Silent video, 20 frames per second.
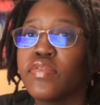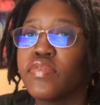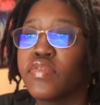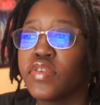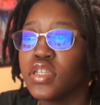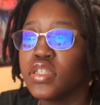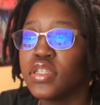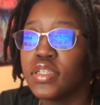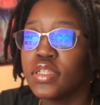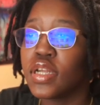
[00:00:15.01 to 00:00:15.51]

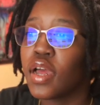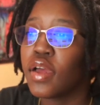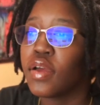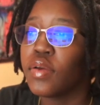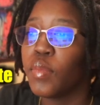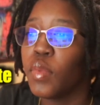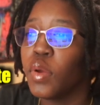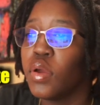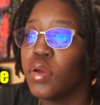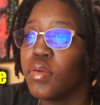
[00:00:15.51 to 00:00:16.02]
first
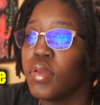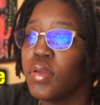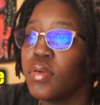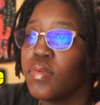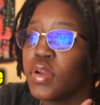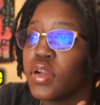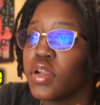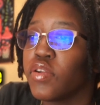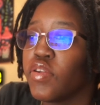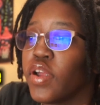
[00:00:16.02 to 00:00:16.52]
step, you
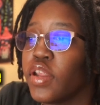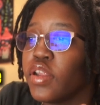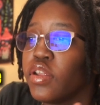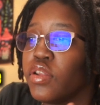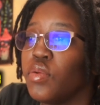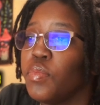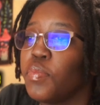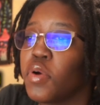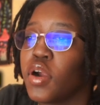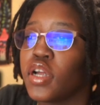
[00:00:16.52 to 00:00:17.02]
want to create a
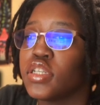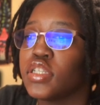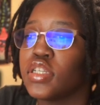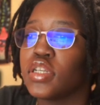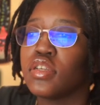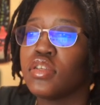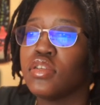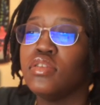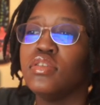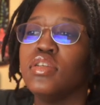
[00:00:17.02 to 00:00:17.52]
new
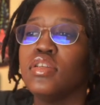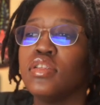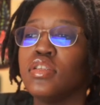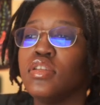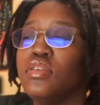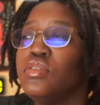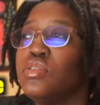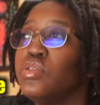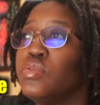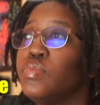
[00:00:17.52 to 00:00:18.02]
project using
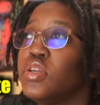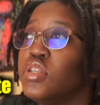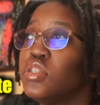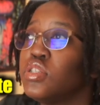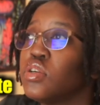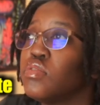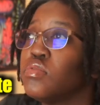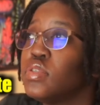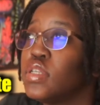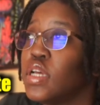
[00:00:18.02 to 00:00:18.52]
the YouTube
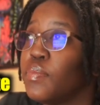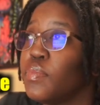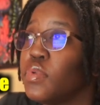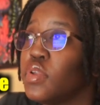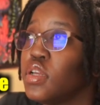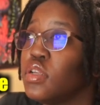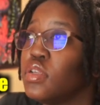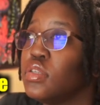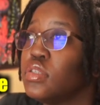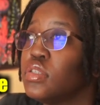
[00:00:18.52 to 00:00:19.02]
intro
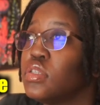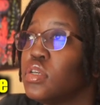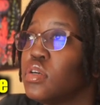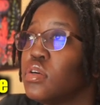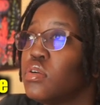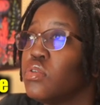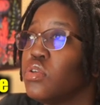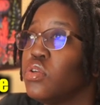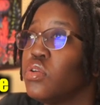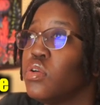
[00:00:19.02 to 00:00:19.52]
template.
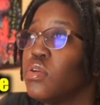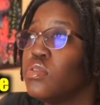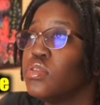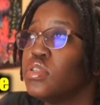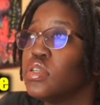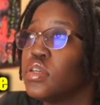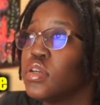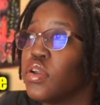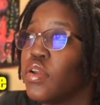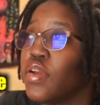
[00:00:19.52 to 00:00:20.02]
So you go
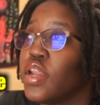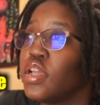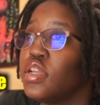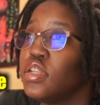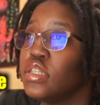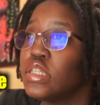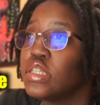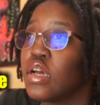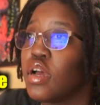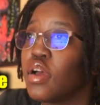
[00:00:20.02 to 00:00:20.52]
to create a
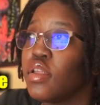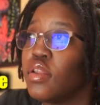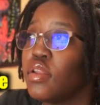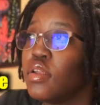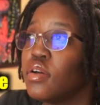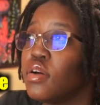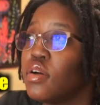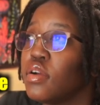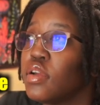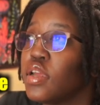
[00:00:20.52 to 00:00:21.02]

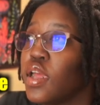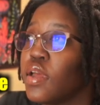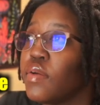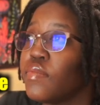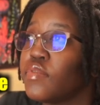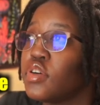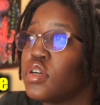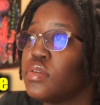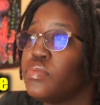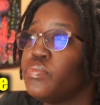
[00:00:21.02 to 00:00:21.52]
design on
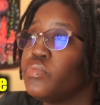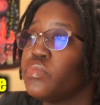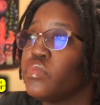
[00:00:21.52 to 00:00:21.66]
Canva.